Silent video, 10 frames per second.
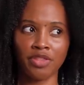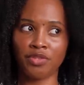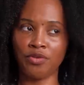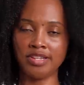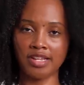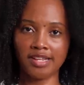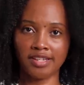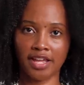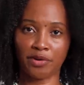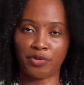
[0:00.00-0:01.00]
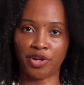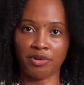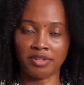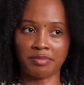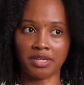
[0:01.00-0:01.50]
The reason that I say I don't
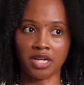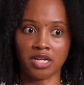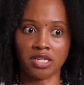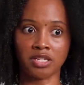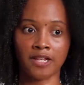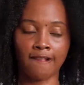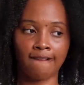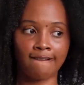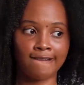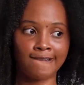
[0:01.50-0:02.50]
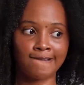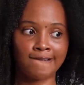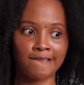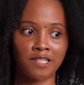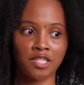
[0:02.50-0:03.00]
know is because
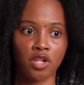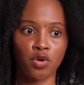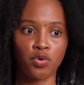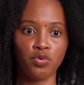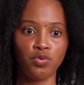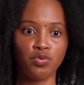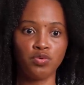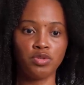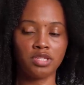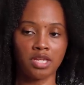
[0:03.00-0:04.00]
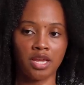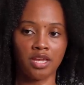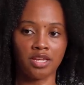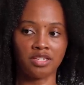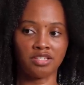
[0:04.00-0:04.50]
who
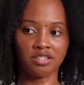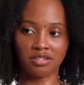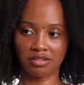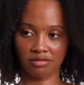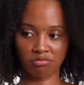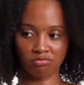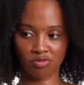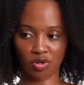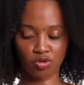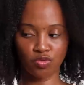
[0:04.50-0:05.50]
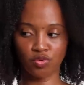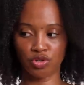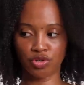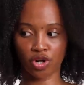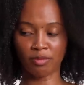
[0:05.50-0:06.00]
says or who
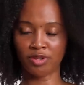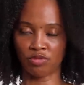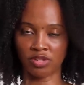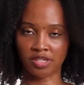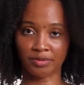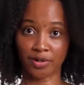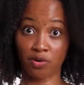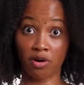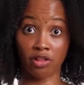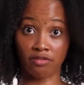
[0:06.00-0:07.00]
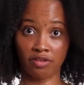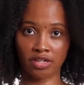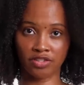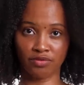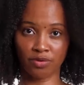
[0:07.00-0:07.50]
determines what someone
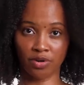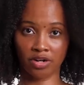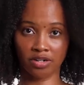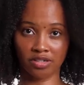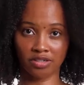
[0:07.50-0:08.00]
qualifies for?